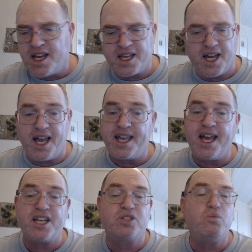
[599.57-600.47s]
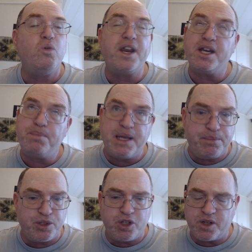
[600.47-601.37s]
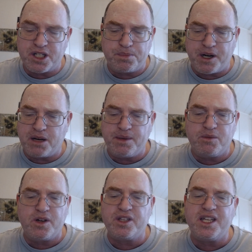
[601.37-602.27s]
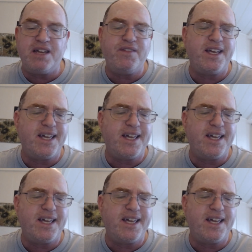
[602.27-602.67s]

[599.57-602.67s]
Gygax wanted people to experiment with it. Even